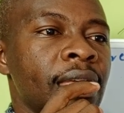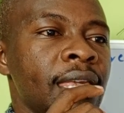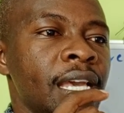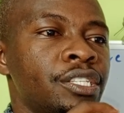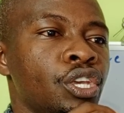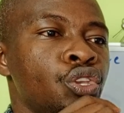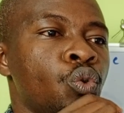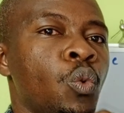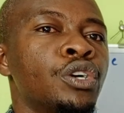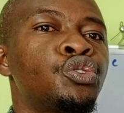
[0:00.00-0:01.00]
yes, you
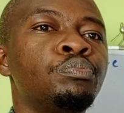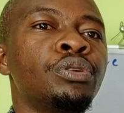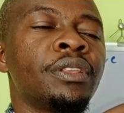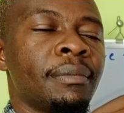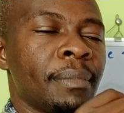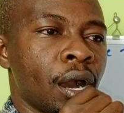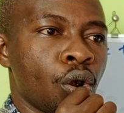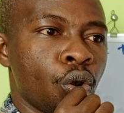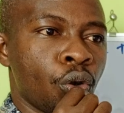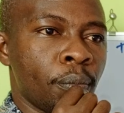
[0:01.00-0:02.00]
want to build them a
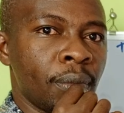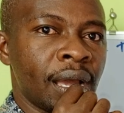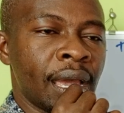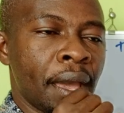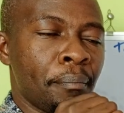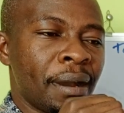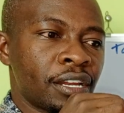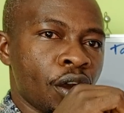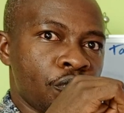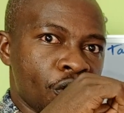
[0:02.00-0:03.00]
home,
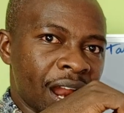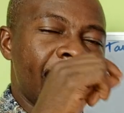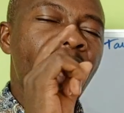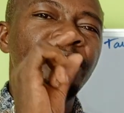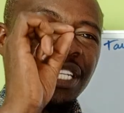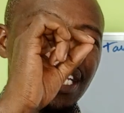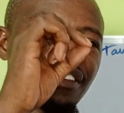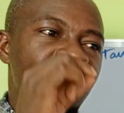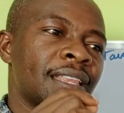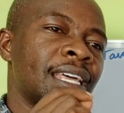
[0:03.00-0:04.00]
but for now, appreciate
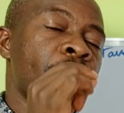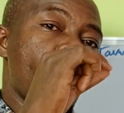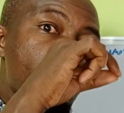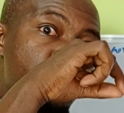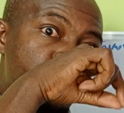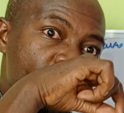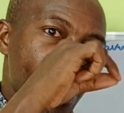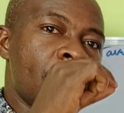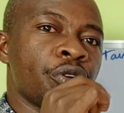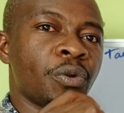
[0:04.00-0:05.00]
the fact that for
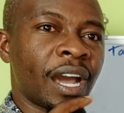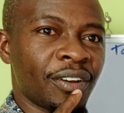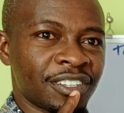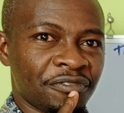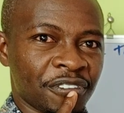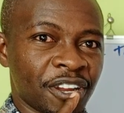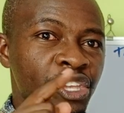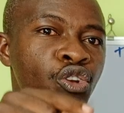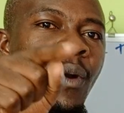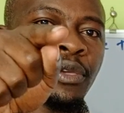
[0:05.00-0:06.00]
now you cannot afford.
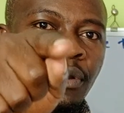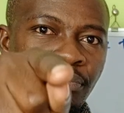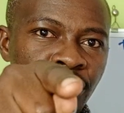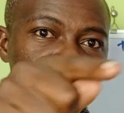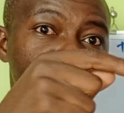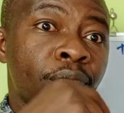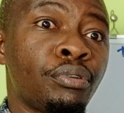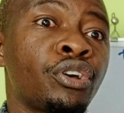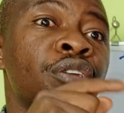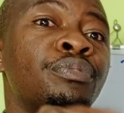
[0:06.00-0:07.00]
You know why you're borrowing? You're
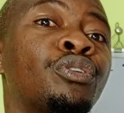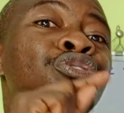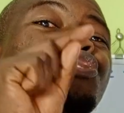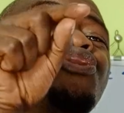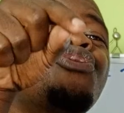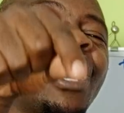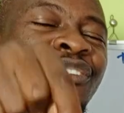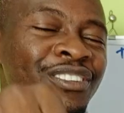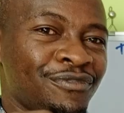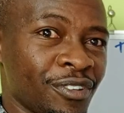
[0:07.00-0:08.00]
borrowing because you
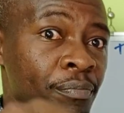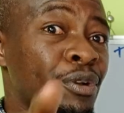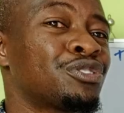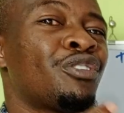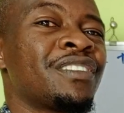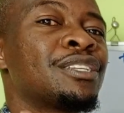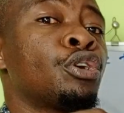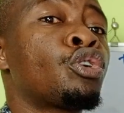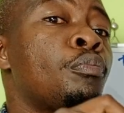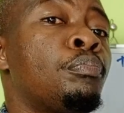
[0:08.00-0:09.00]
cannot afford. Because obviously
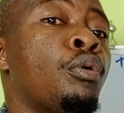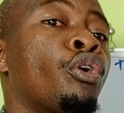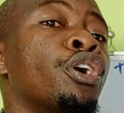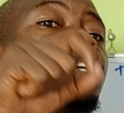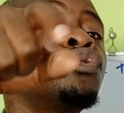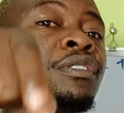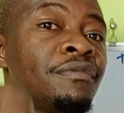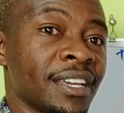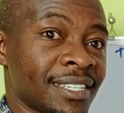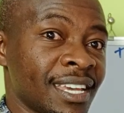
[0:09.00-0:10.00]
you're not borrowing to
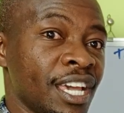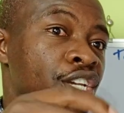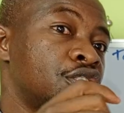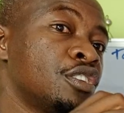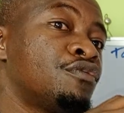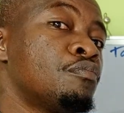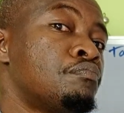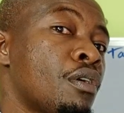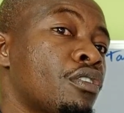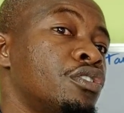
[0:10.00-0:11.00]
invest. You see, if you
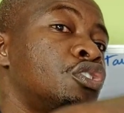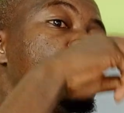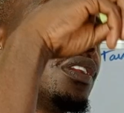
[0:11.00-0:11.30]
borrowed to